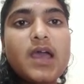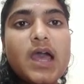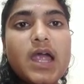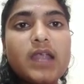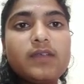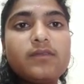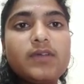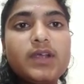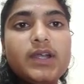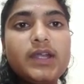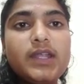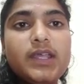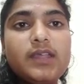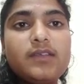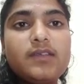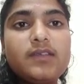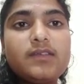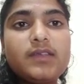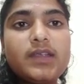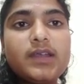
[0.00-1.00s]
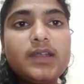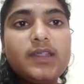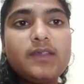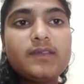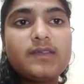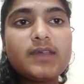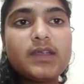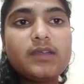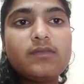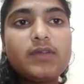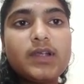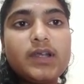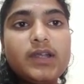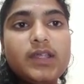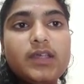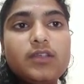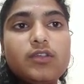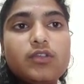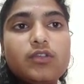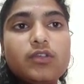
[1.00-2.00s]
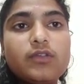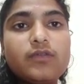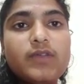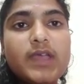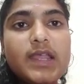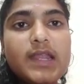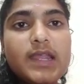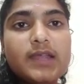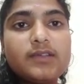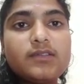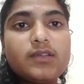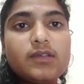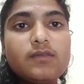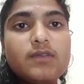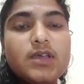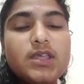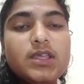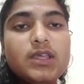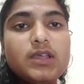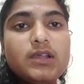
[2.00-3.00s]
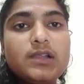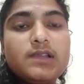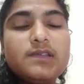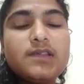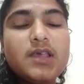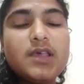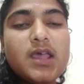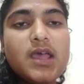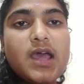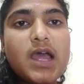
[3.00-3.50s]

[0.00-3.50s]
advantages and disadvantages of electric vehicles,